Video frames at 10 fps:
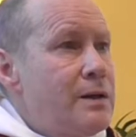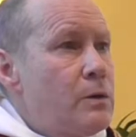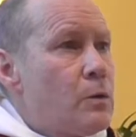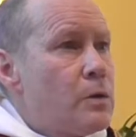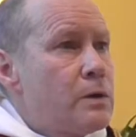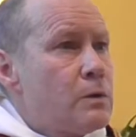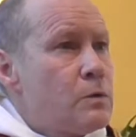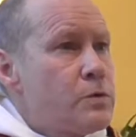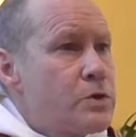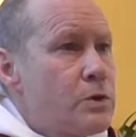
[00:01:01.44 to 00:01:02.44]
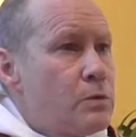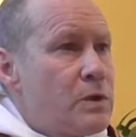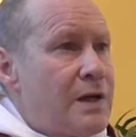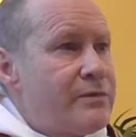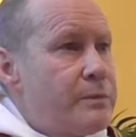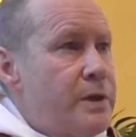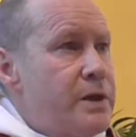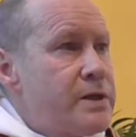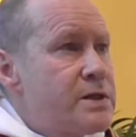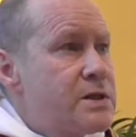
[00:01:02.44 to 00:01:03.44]
and the organ also would have a
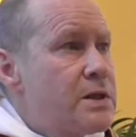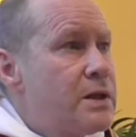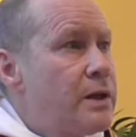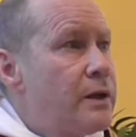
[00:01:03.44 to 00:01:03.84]
burst.